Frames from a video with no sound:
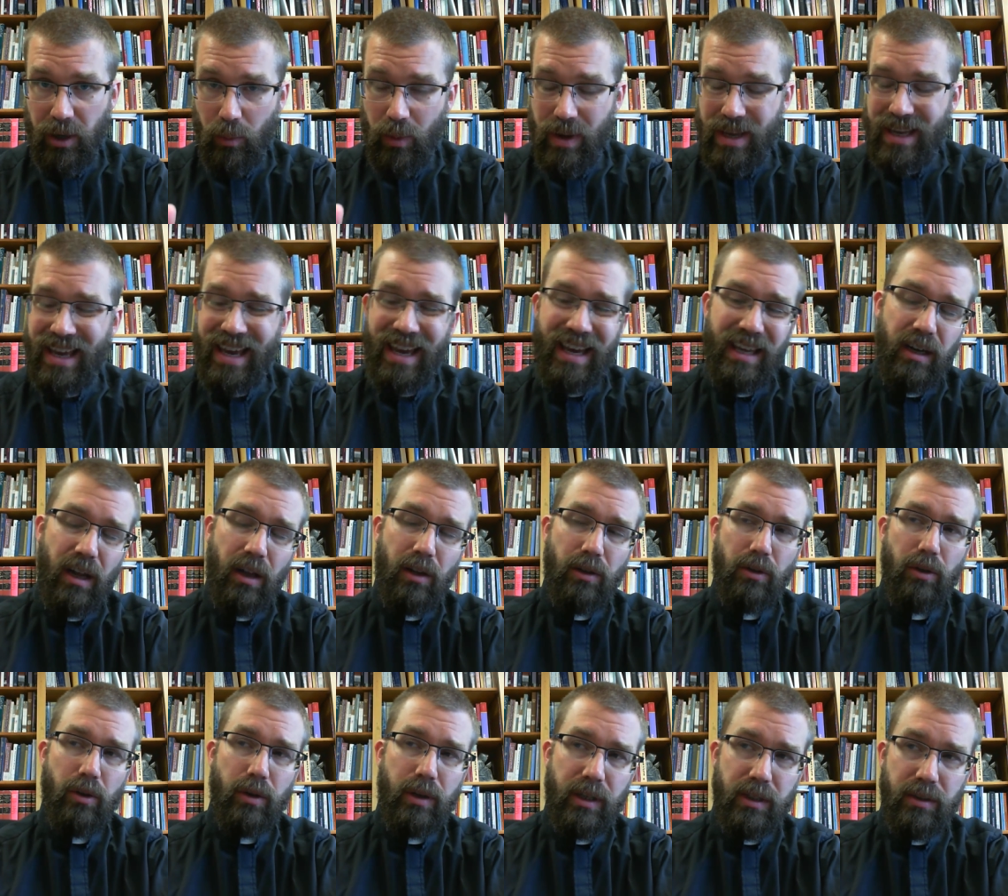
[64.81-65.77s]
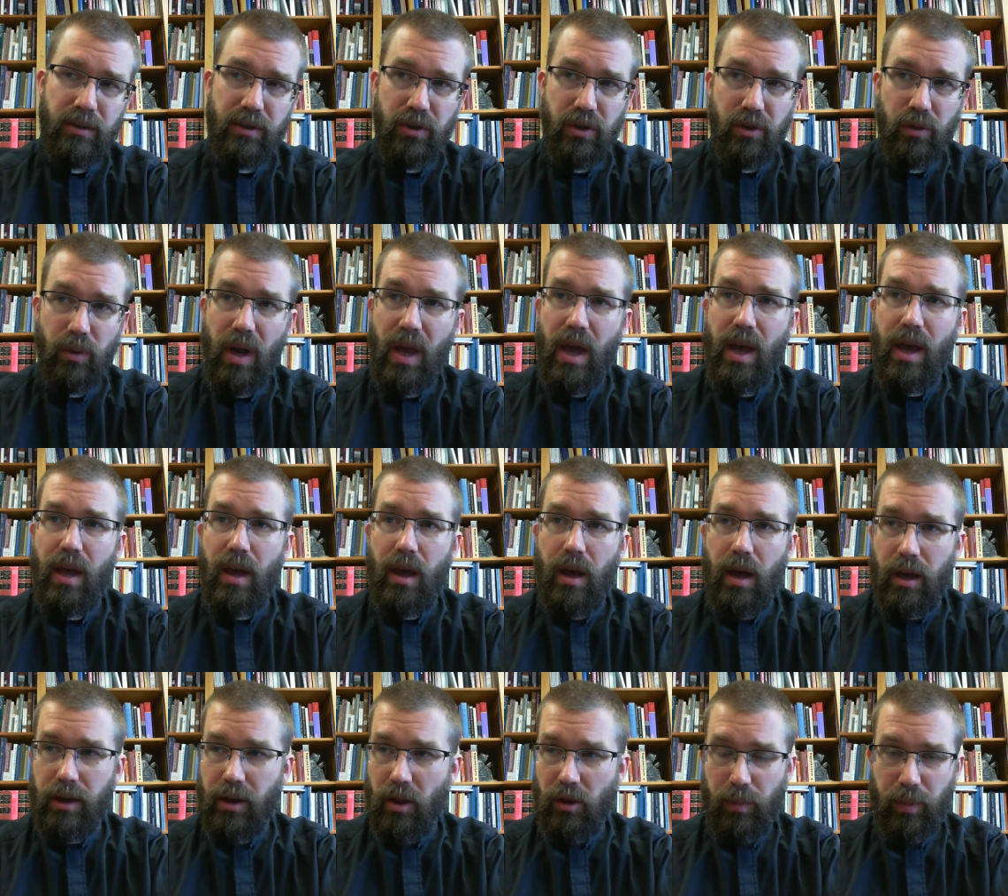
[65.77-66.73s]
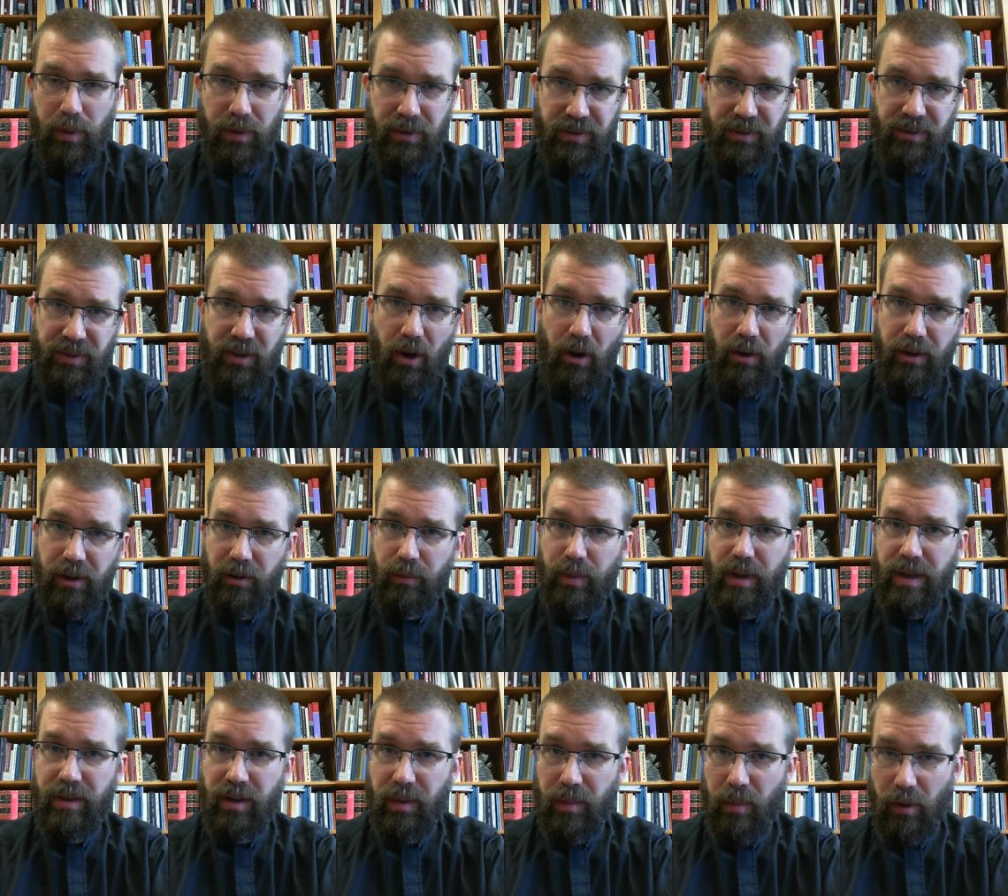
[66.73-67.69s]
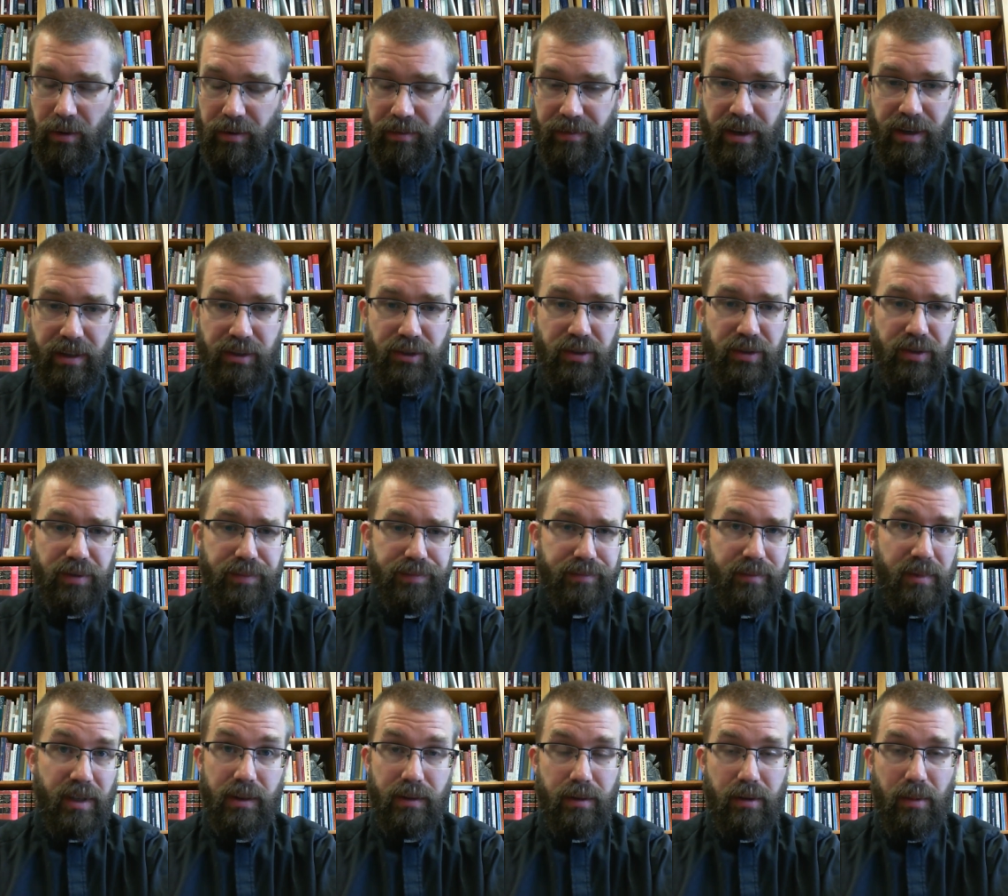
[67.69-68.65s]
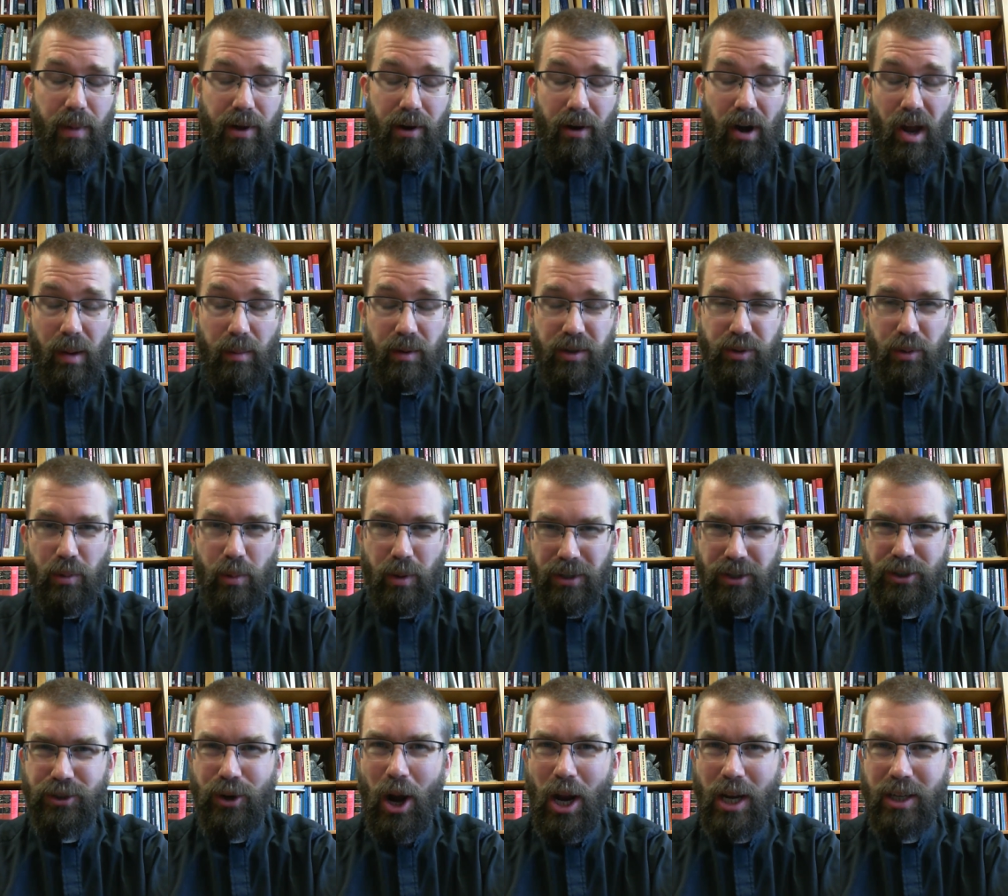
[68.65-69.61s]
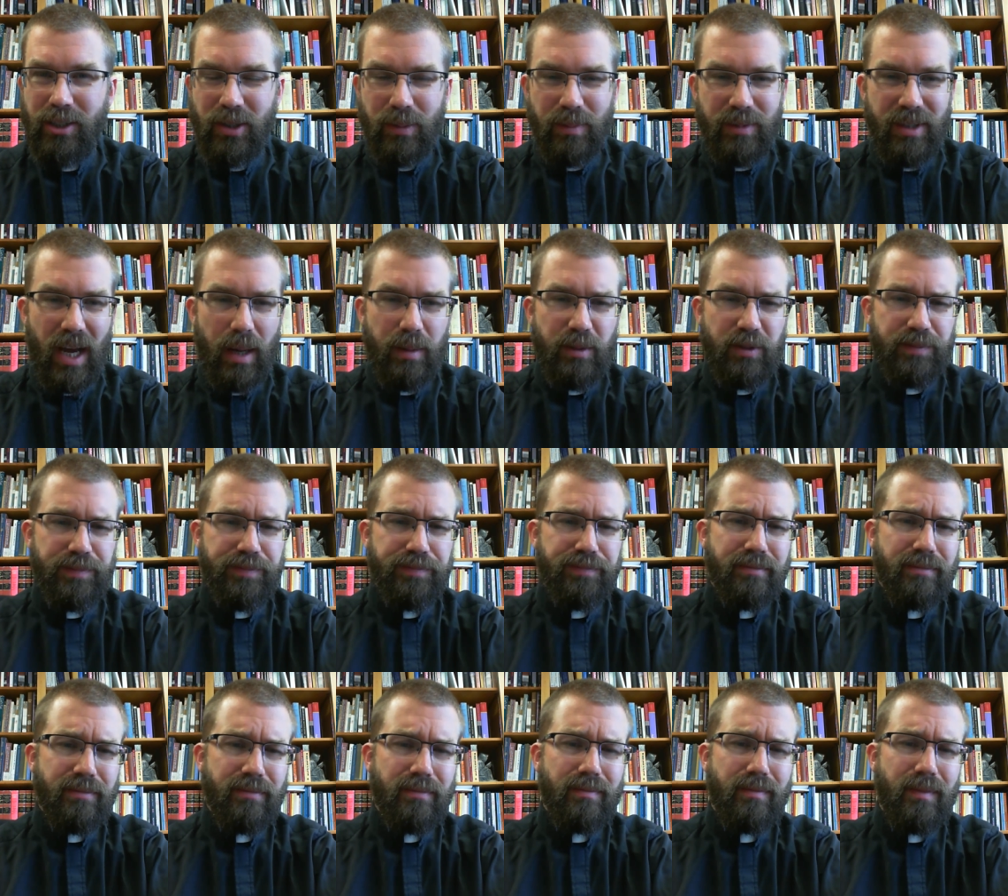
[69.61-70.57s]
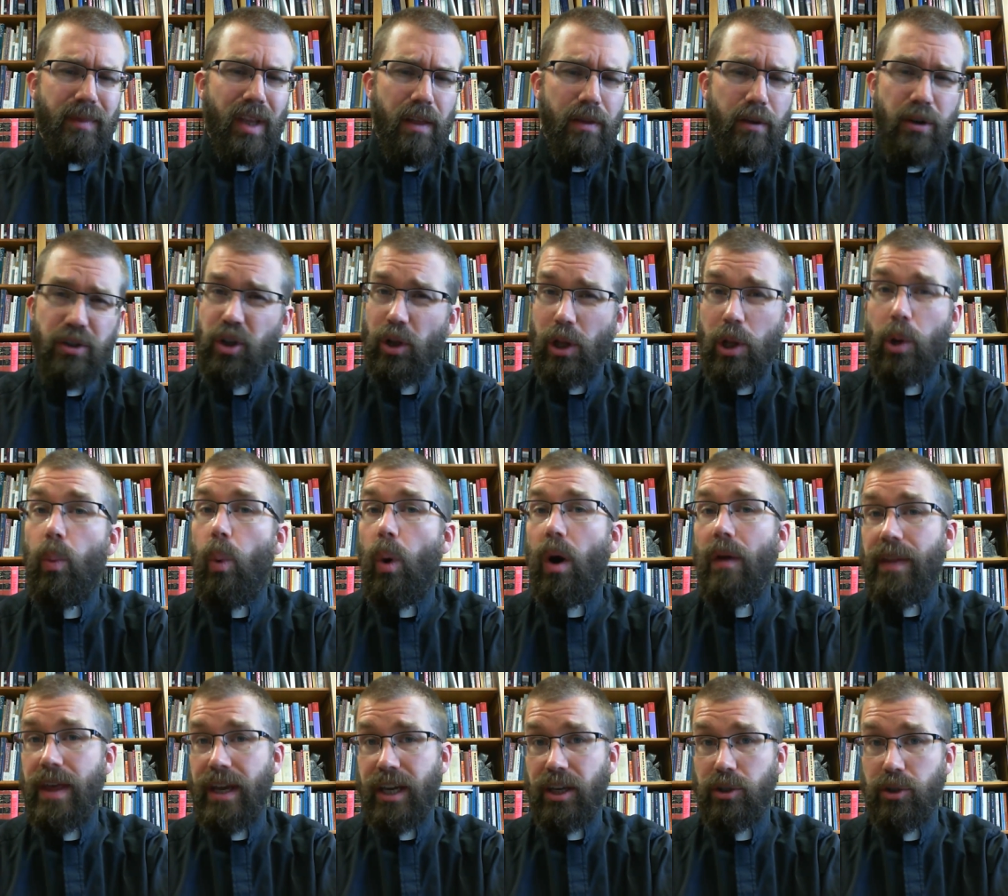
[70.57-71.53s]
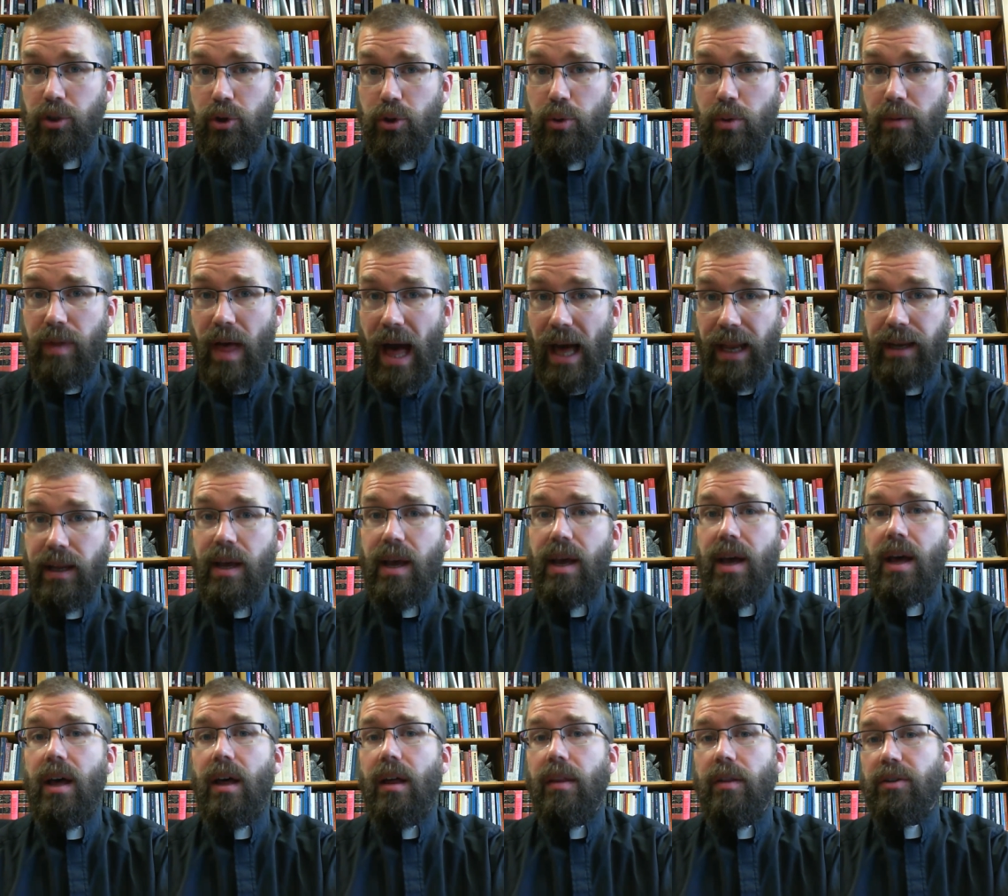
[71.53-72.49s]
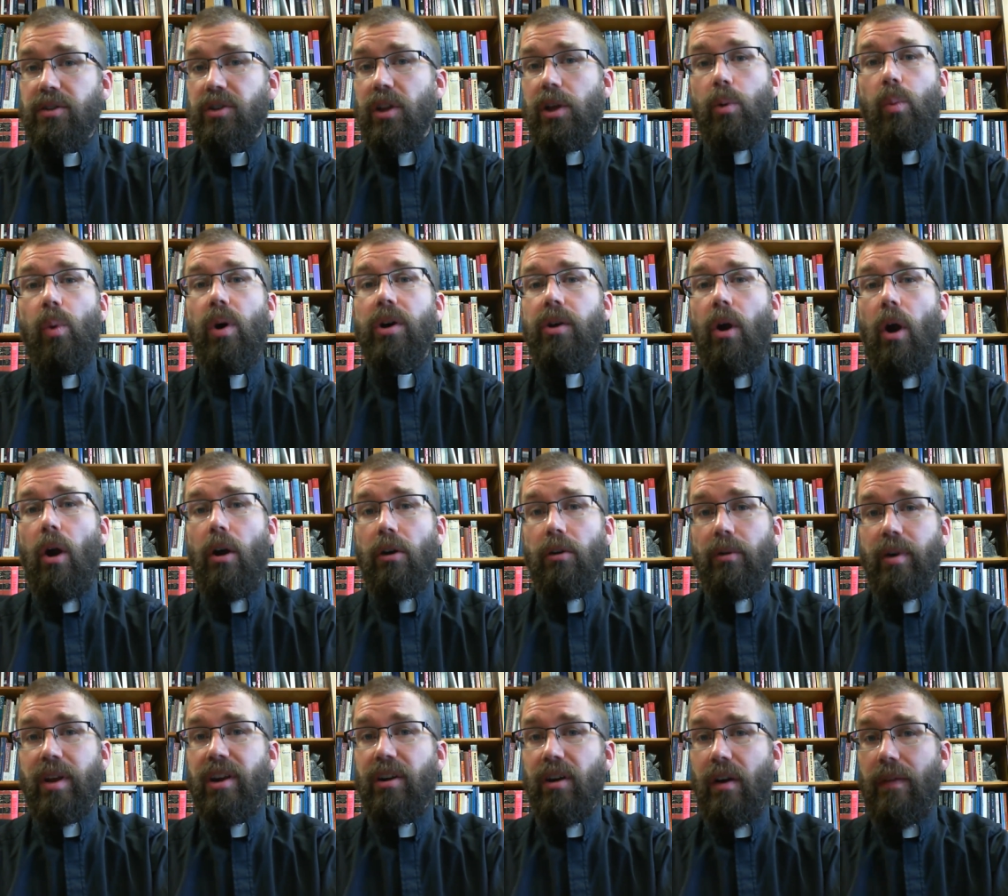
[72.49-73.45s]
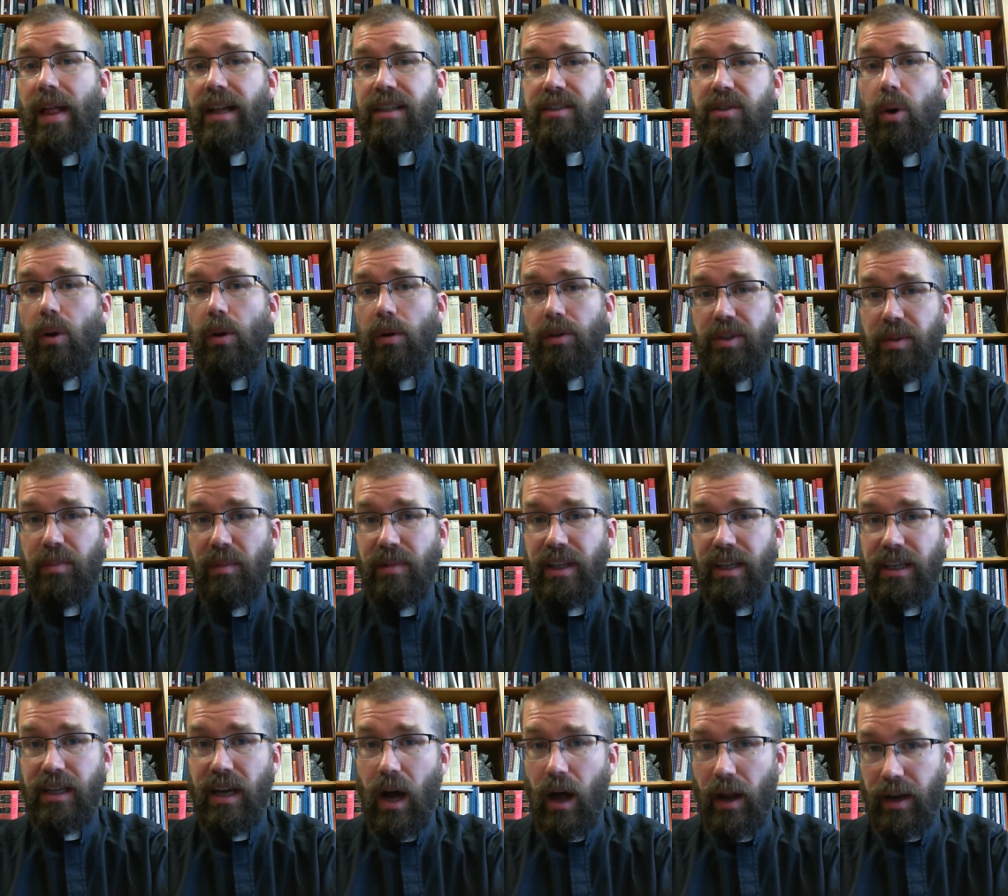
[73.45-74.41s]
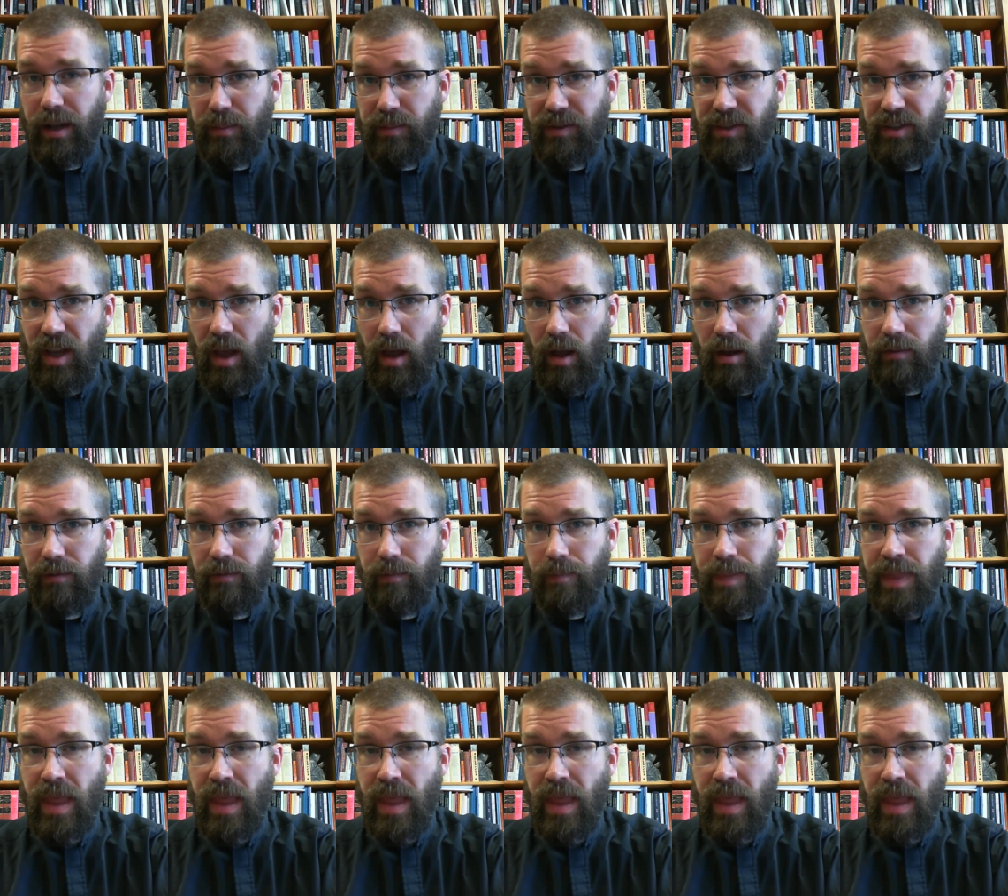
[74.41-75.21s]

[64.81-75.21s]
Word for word: We cannot look into another person's heart and read their motivations, uh, no matter how much we want to try sometimes. There's only one that can do that. There's only one heart reader, and that's ultimately God Himself.